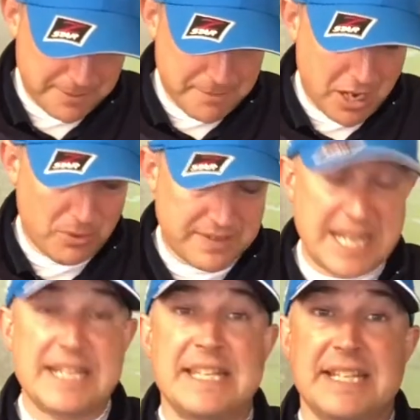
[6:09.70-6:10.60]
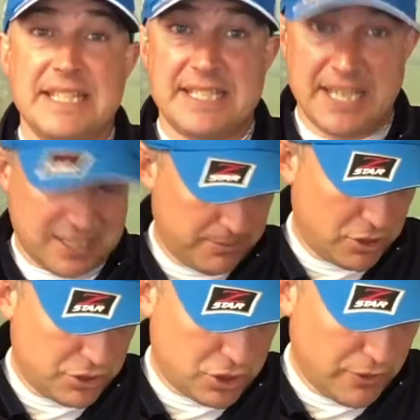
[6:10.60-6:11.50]
done, Mark, with a net 66. Some
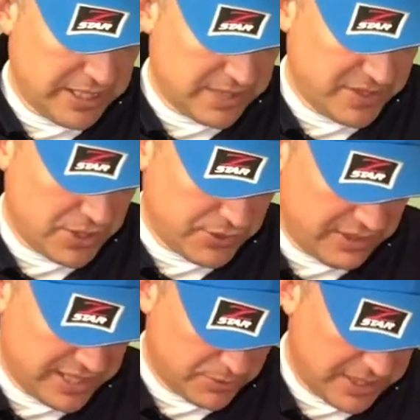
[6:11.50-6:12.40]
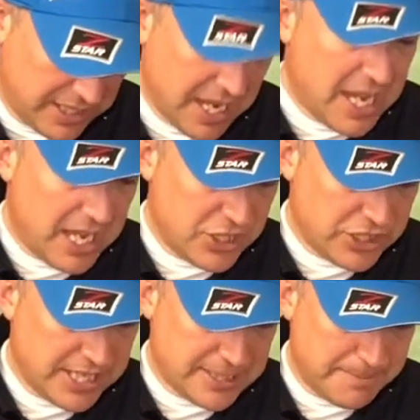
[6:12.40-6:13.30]
good scoring in Division 3 this week. And
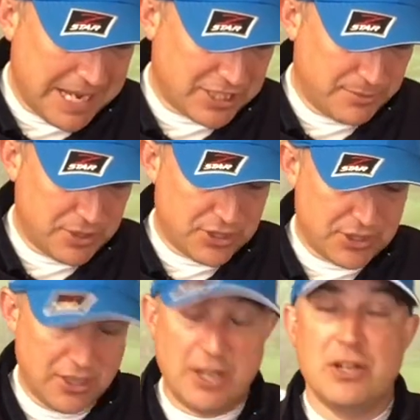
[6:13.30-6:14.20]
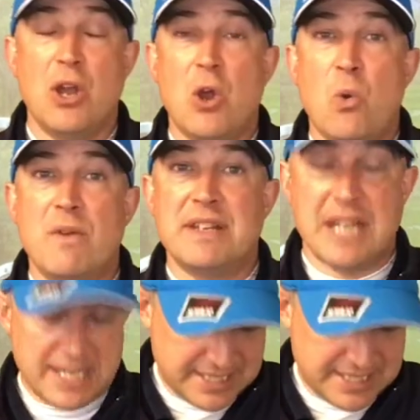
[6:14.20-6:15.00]
Jason Baxter was third with a net